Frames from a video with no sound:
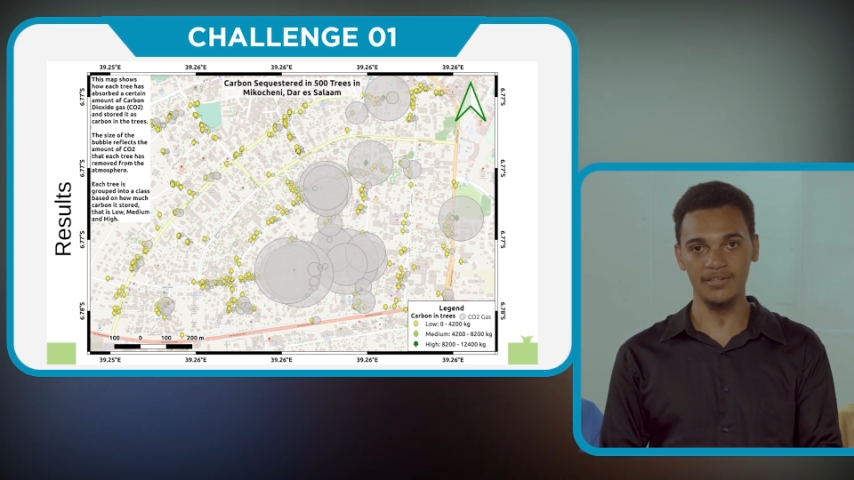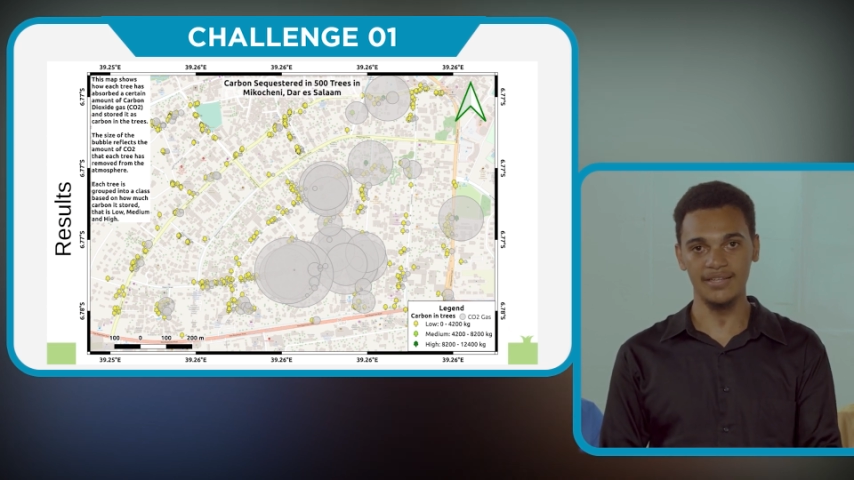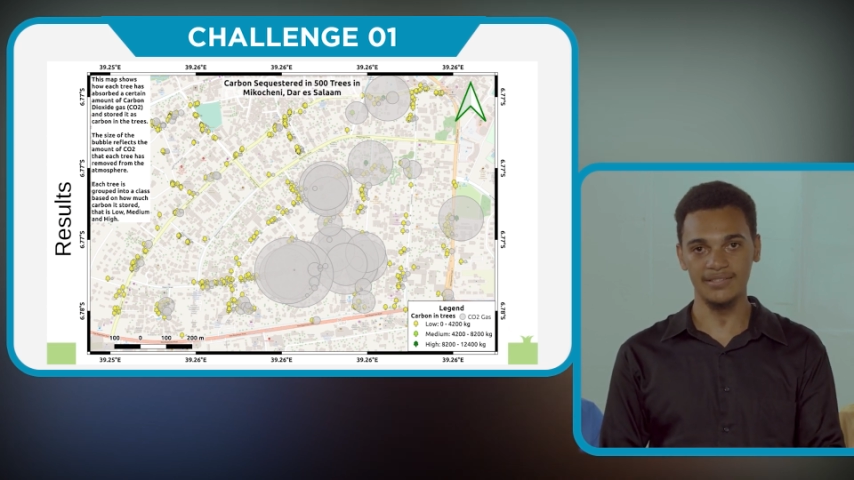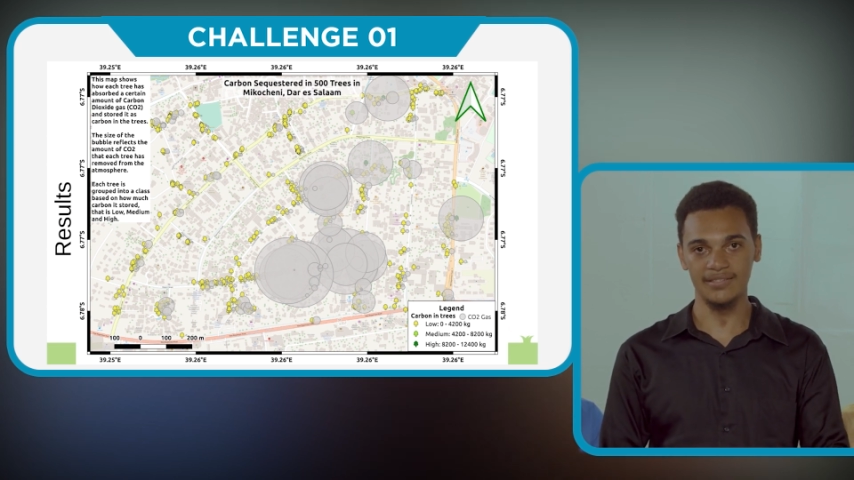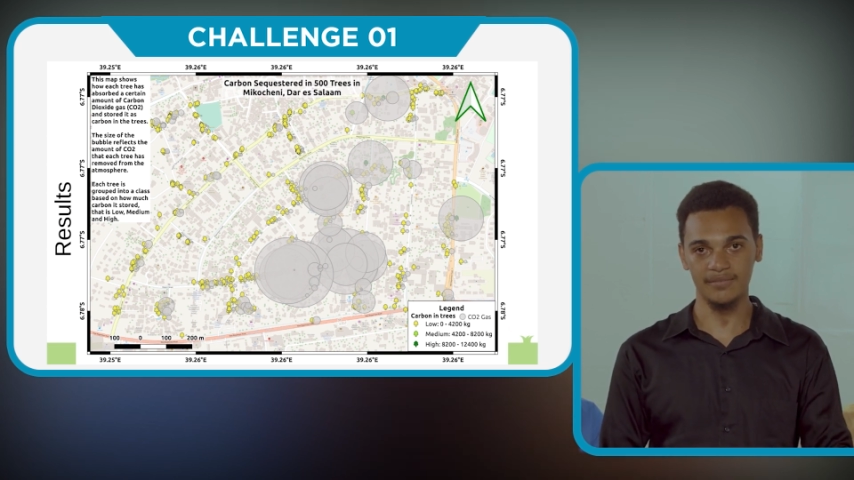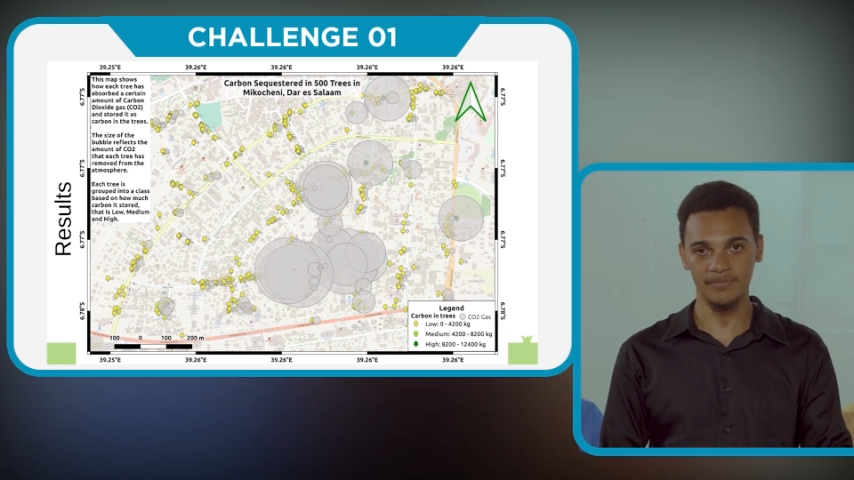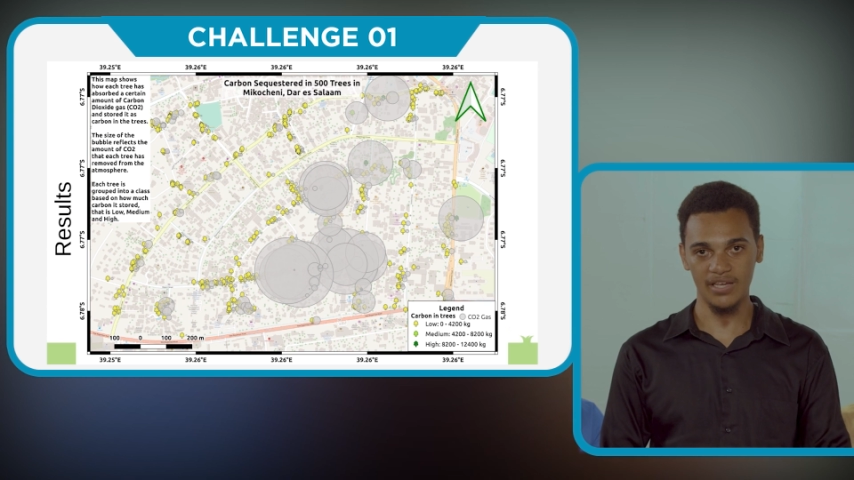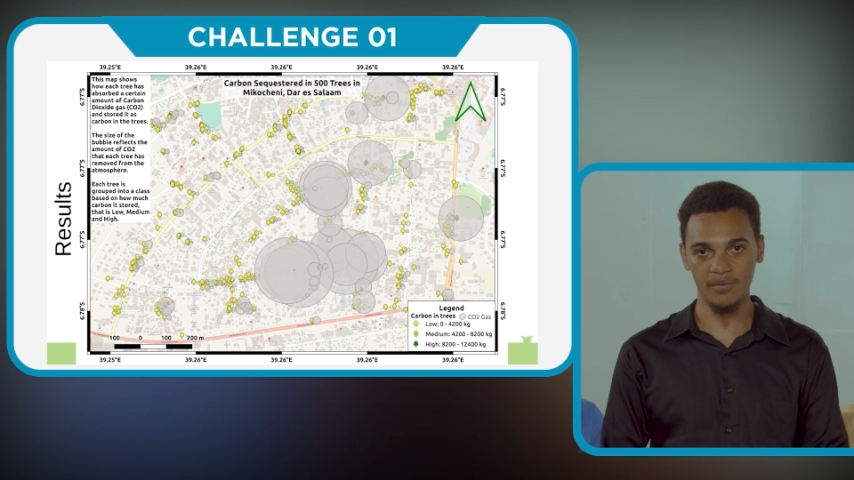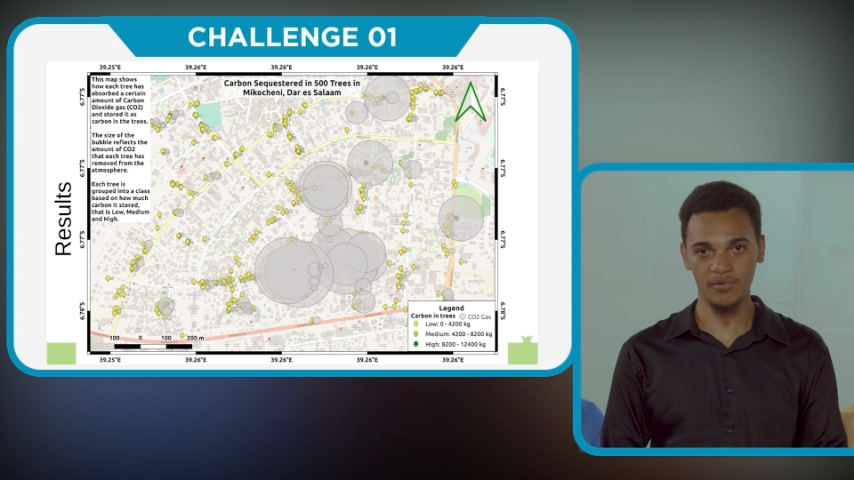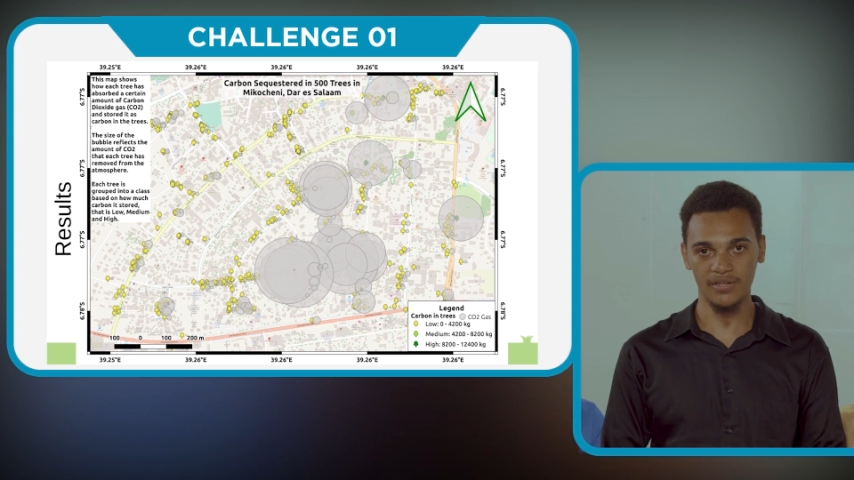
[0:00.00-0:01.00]
as
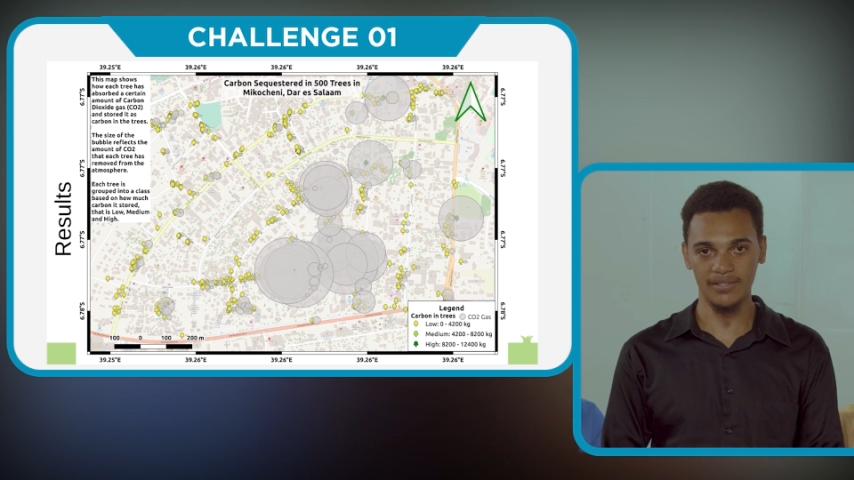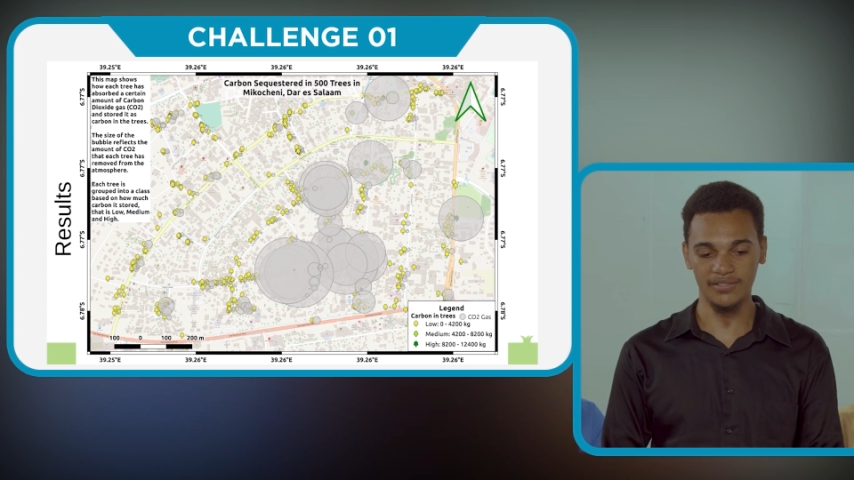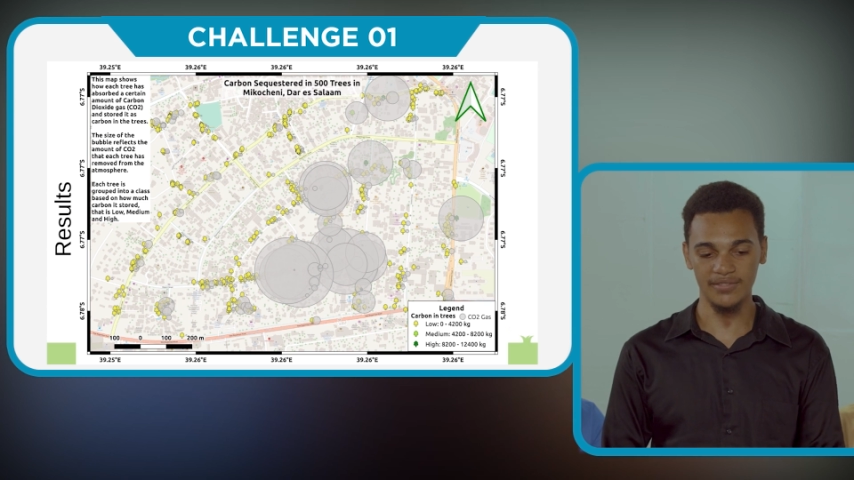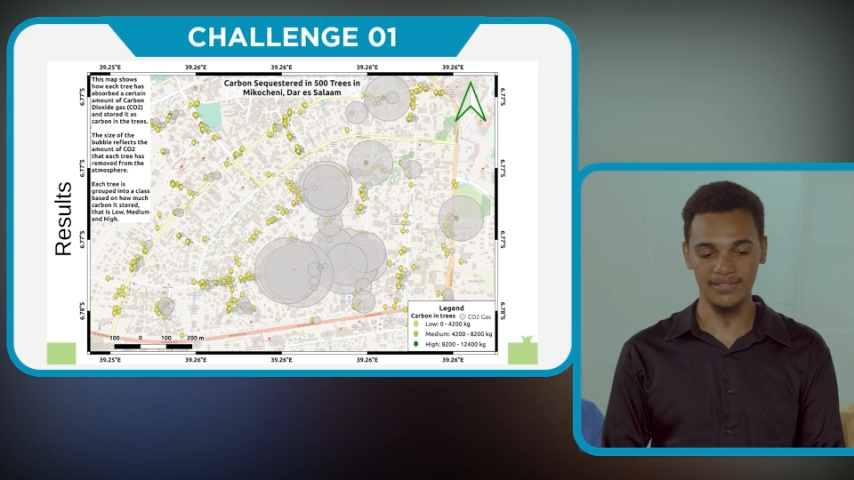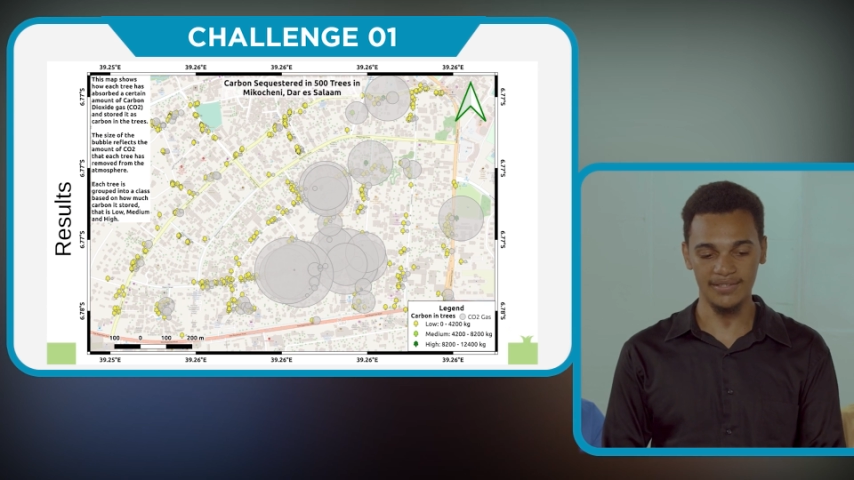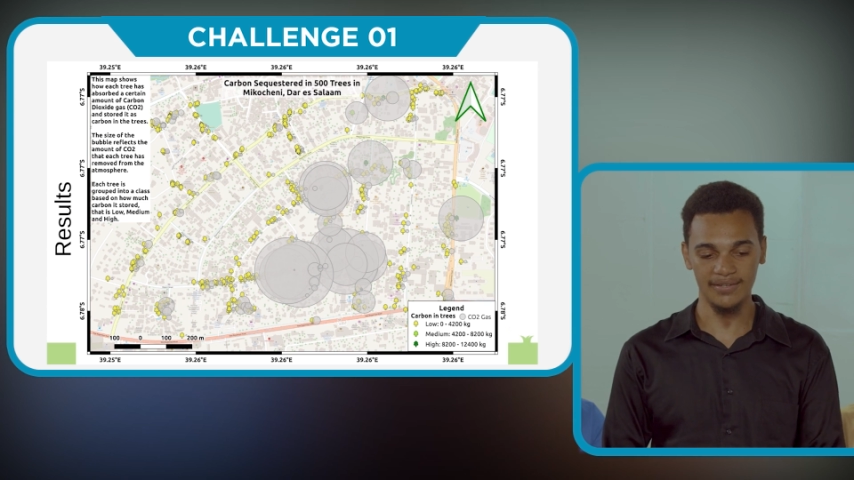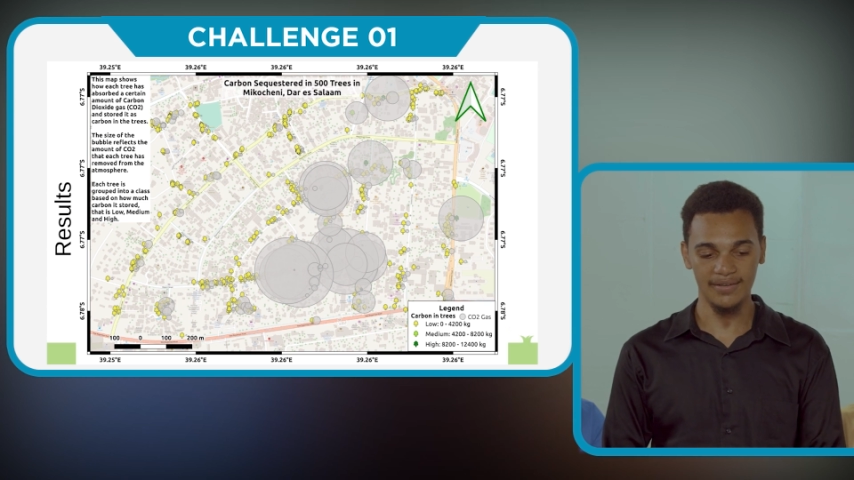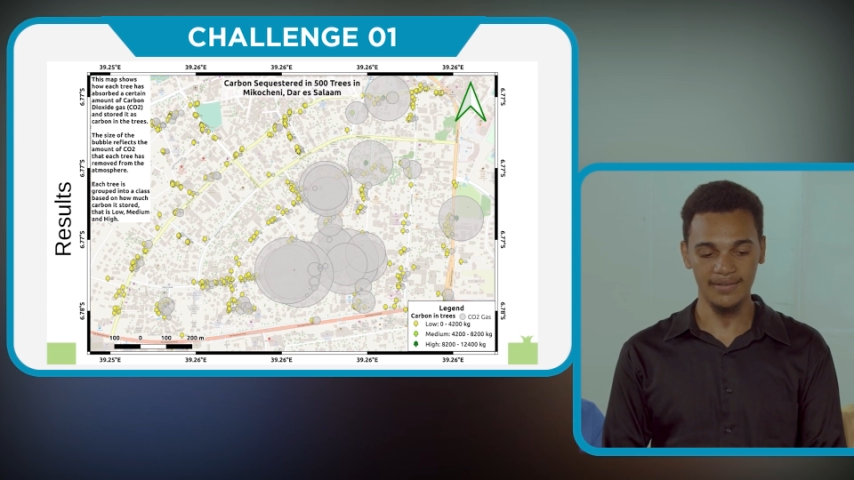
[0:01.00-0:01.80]
carbon in the trees.